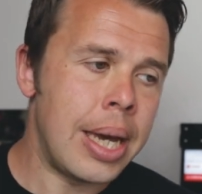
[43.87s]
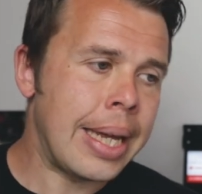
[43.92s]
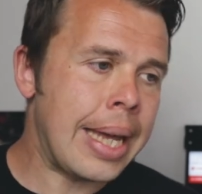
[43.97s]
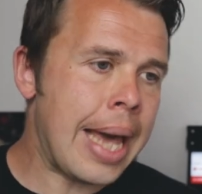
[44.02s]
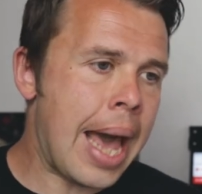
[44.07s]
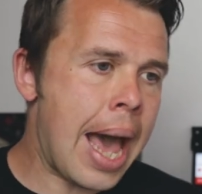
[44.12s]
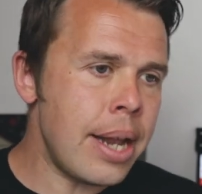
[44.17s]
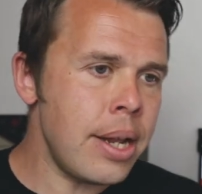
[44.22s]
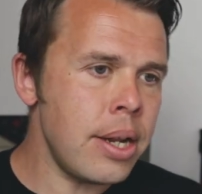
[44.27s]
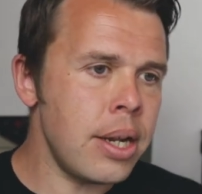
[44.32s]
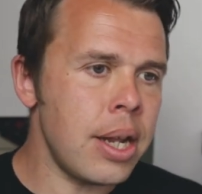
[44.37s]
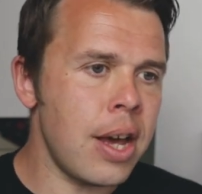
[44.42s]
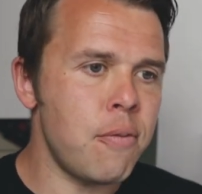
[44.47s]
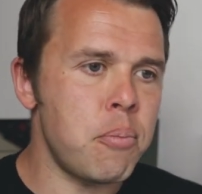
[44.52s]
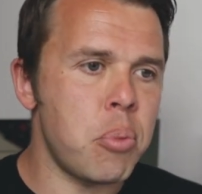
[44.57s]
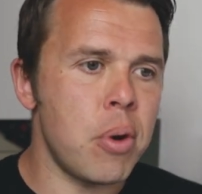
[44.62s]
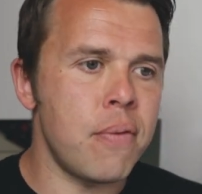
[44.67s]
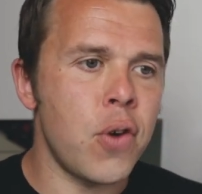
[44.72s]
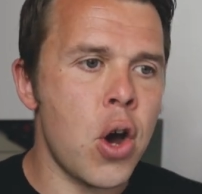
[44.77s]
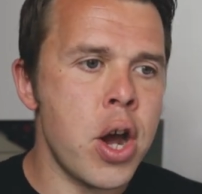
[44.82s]
Canon
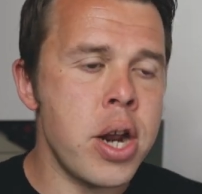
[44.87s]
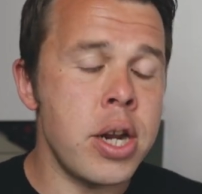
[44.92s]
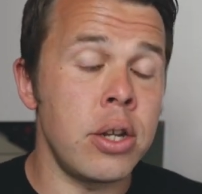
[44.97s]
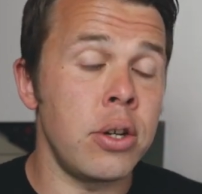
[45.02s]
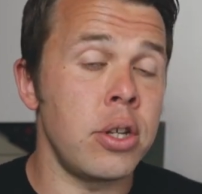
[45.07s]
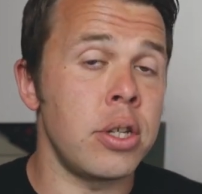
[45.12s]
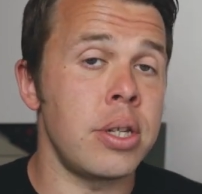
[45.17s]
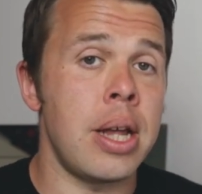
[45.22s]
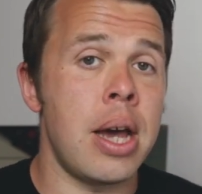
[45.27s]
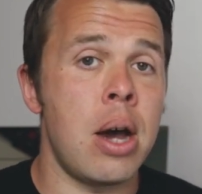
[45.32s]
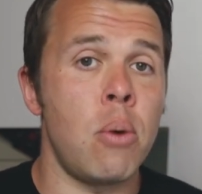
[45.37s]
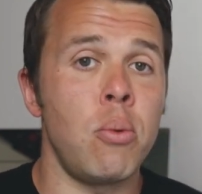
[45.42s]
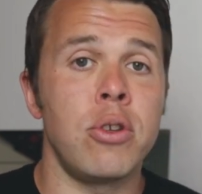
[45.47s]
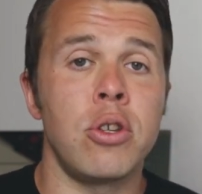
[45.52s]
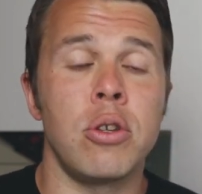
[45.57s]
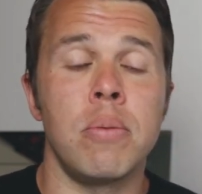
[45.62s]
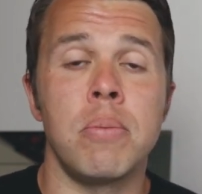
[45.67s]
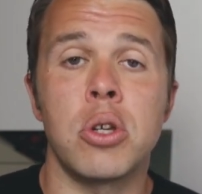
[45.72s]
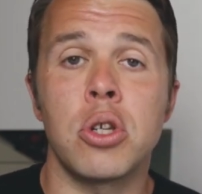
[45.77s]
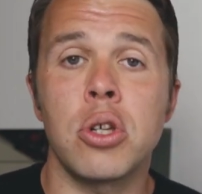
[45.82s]
have provided us now with
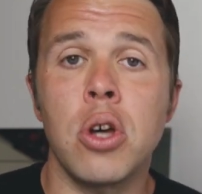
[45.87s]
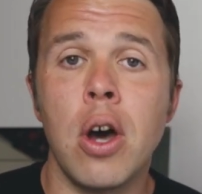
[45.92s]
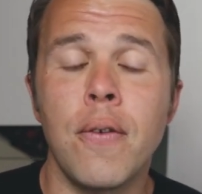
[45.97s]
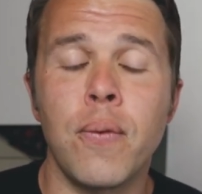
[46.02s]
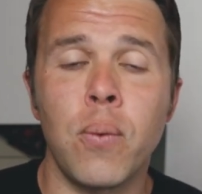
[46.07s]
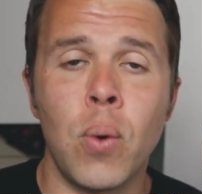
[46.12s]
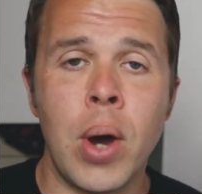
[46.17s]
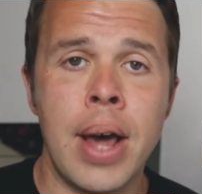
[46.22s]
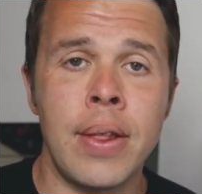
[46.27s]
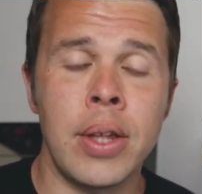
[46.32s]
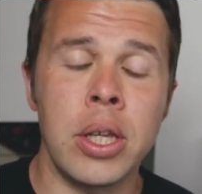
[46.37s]
some software